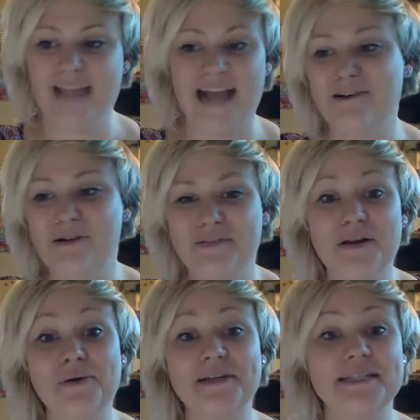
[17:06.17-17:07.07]
don't even
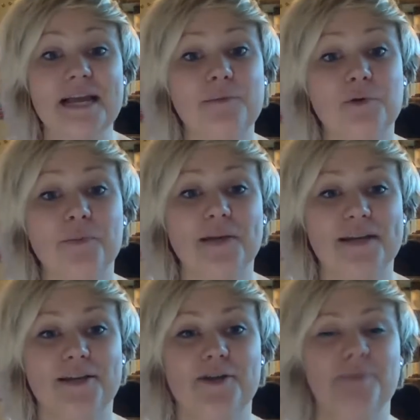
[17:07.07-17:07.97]
know an example, but
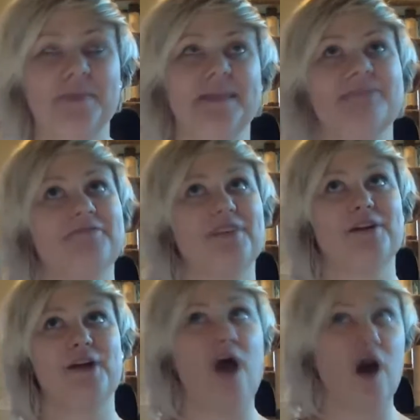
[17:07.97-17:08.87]
it could be
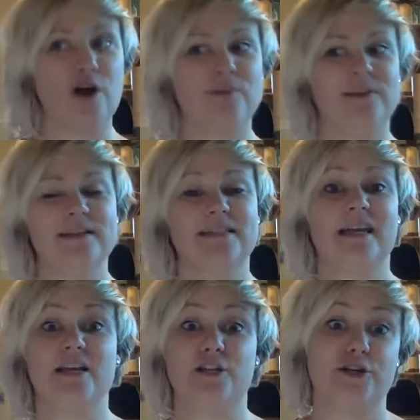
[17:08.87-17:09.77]
very harmless
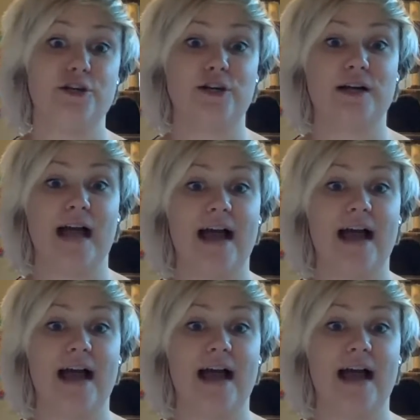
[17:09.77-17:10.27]
and you're